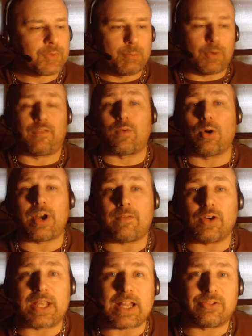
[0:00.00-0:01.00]
before it
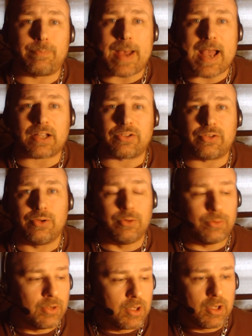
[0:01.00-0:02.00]
ever gets back
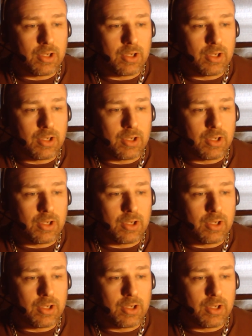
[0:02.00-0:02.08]
to